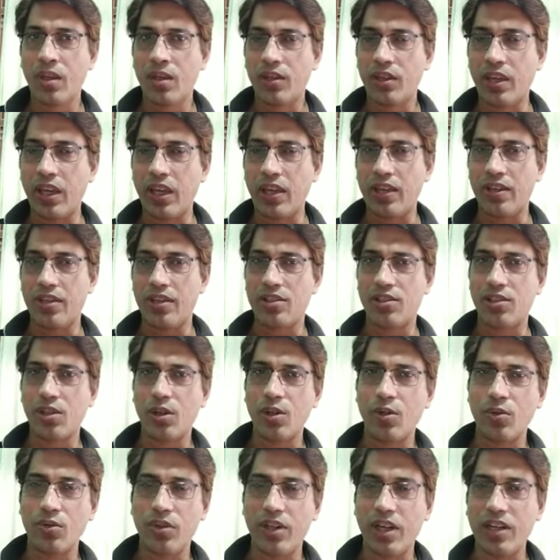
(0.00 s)
Okay,
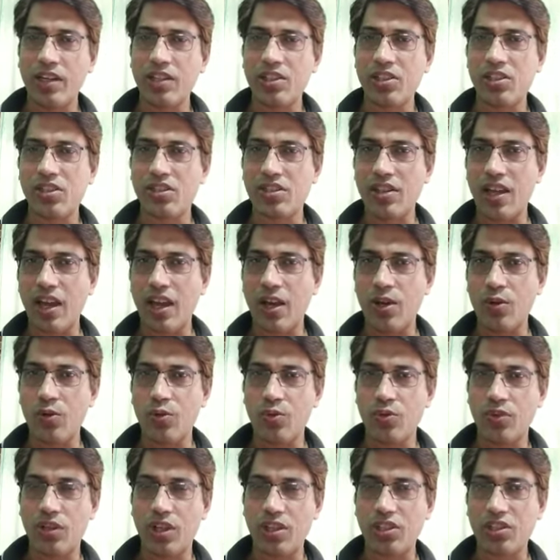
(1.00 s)
so let us
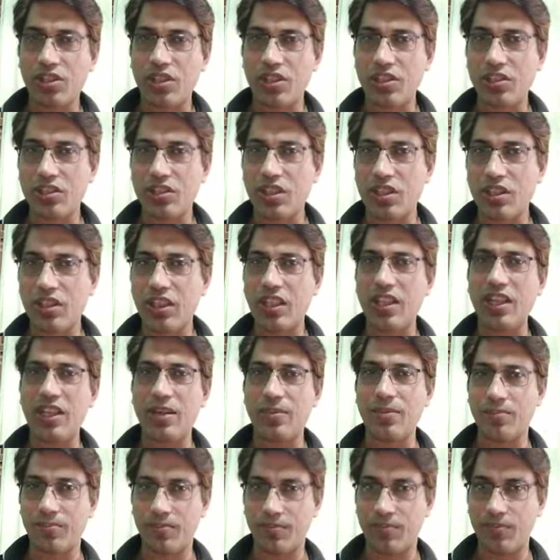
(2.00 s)
now discuss the
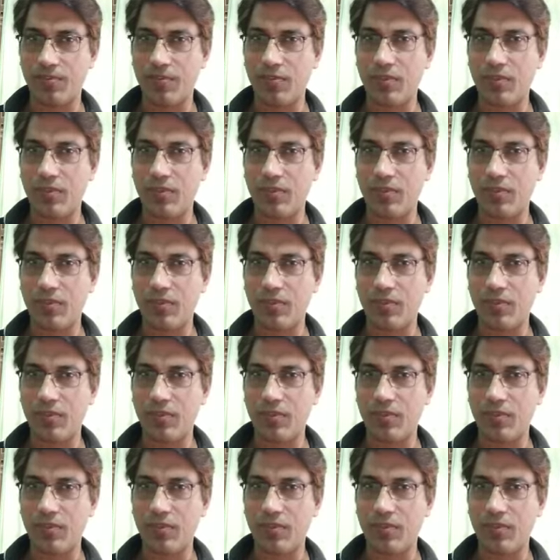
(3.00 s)
theme.